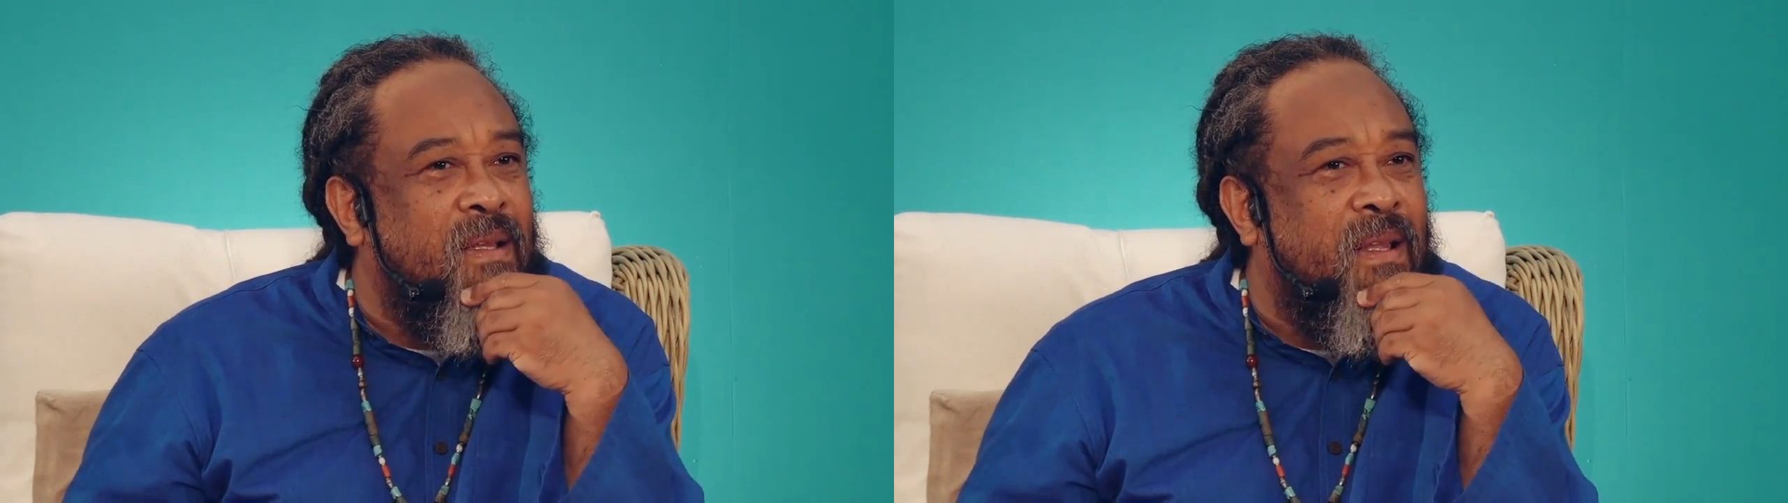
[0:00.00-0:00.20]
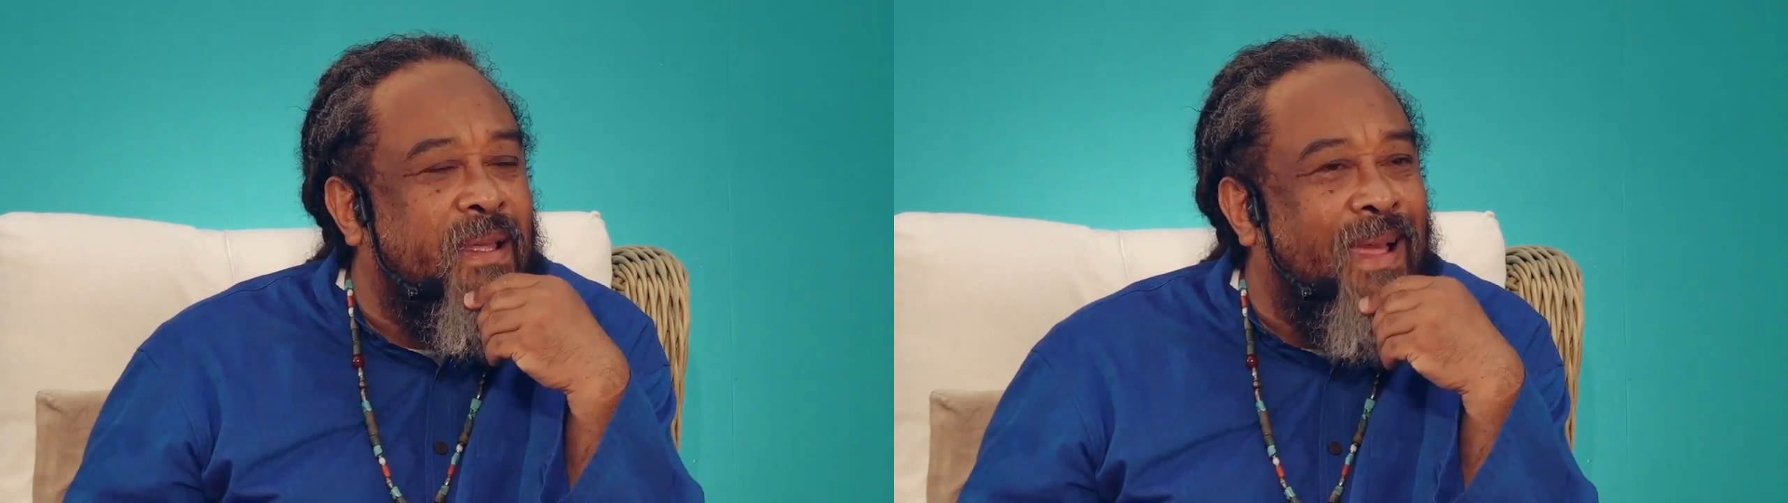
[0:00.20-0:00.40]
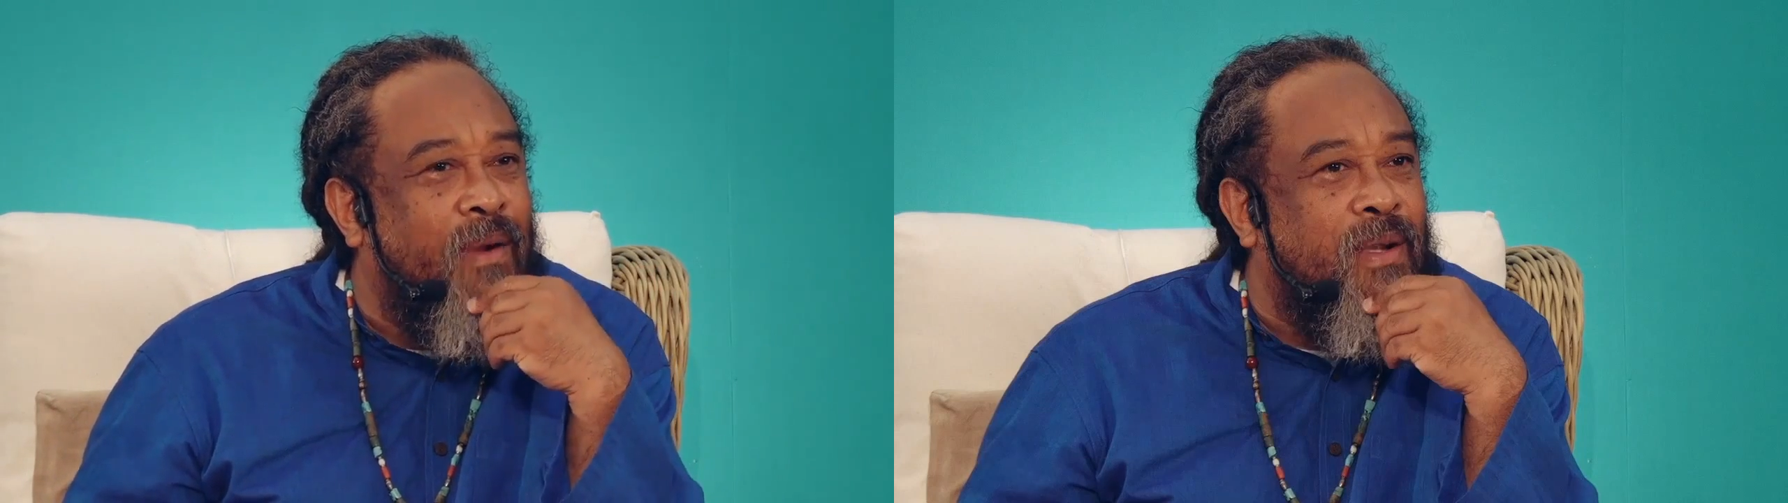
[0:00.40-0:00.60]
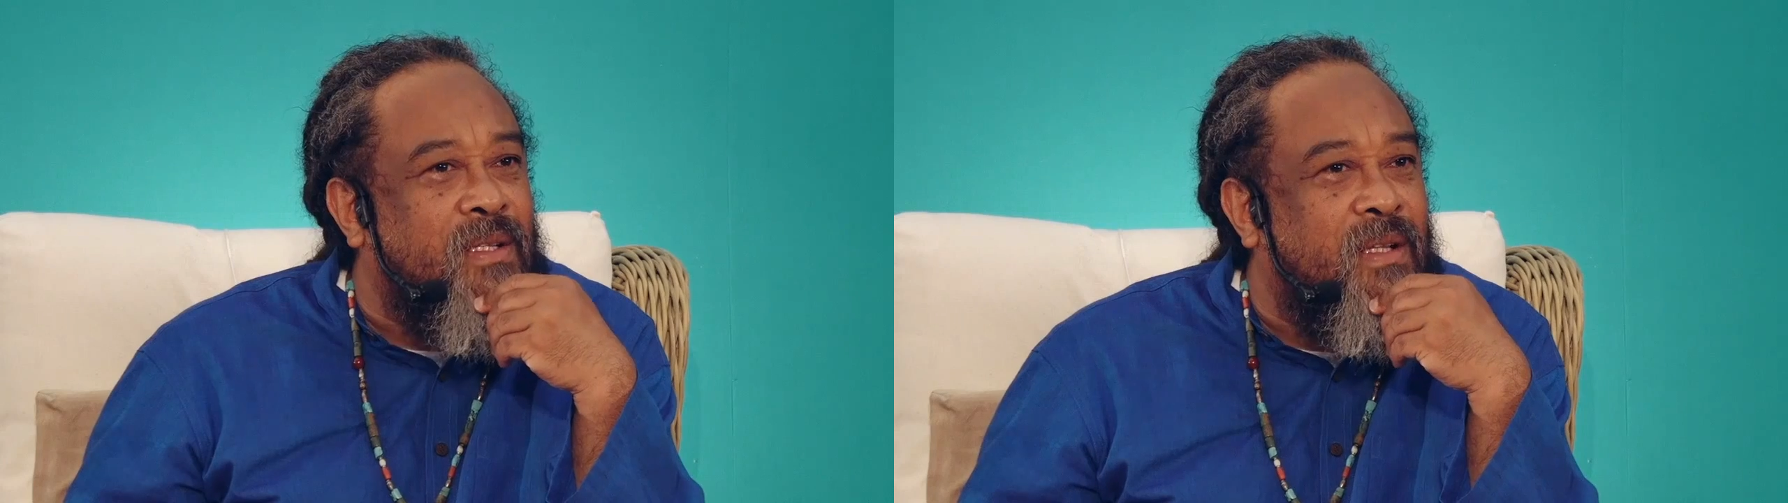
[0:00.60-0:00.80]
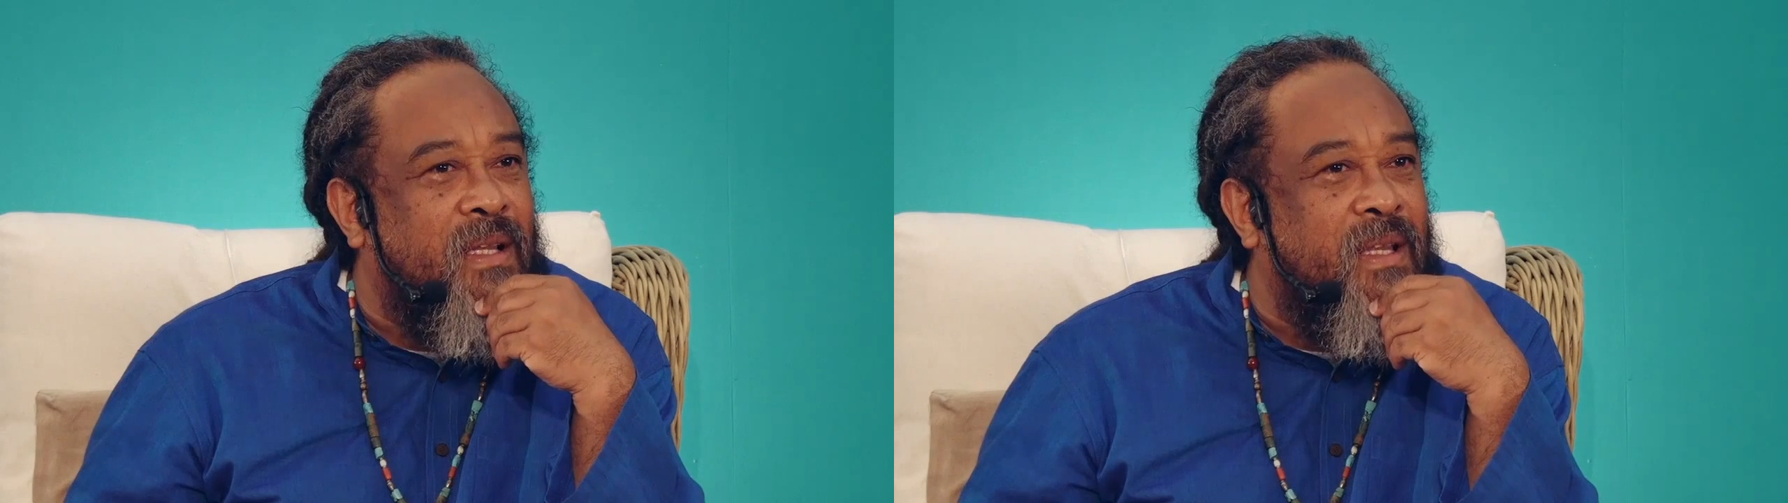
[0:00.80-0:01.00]
the
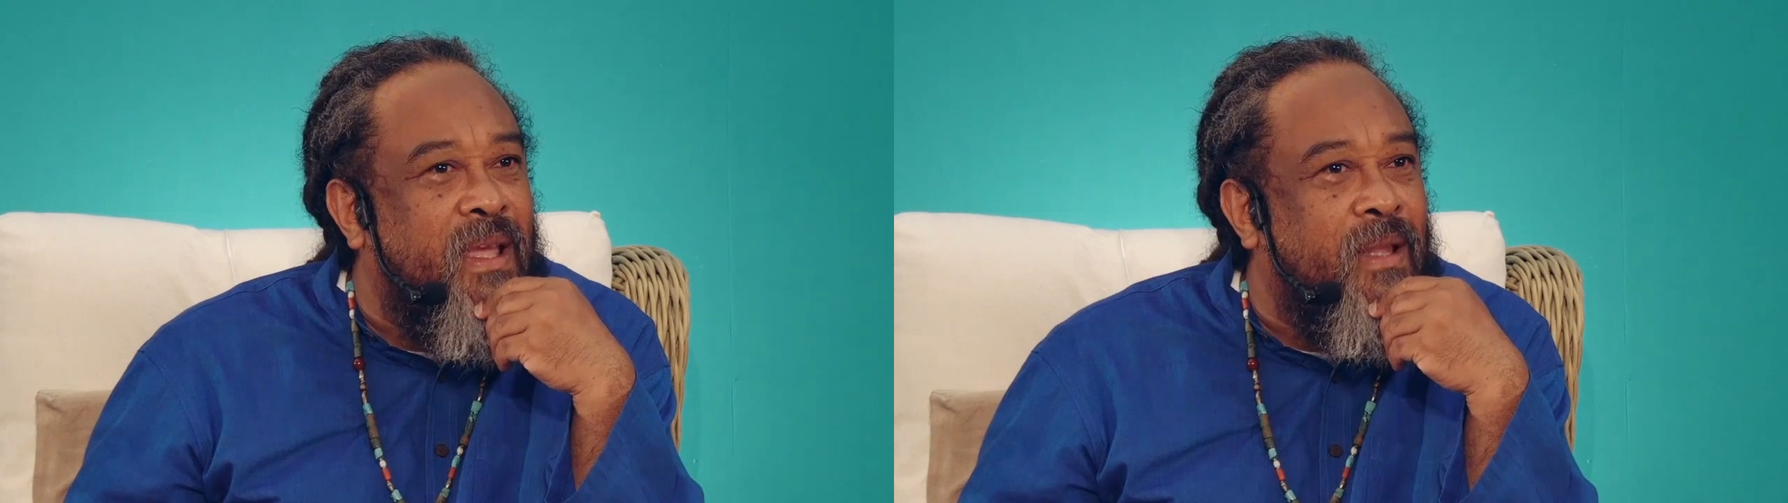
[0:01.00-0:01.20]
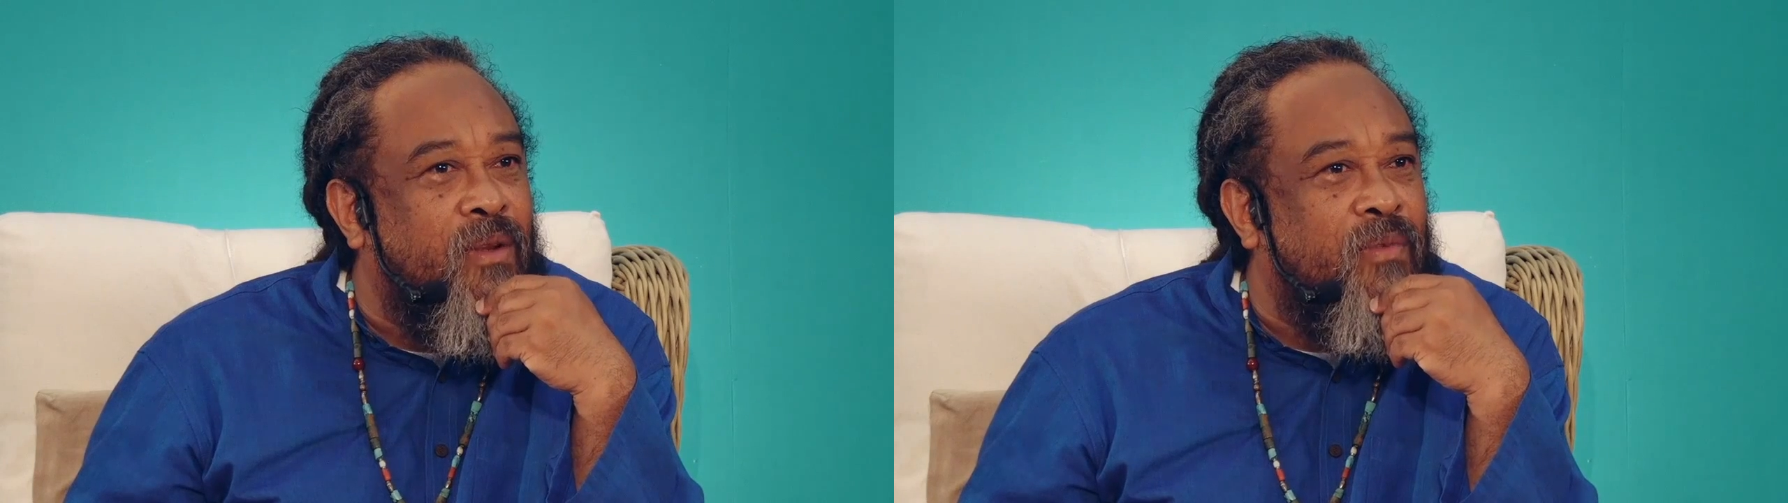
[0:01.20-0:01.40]
character at the end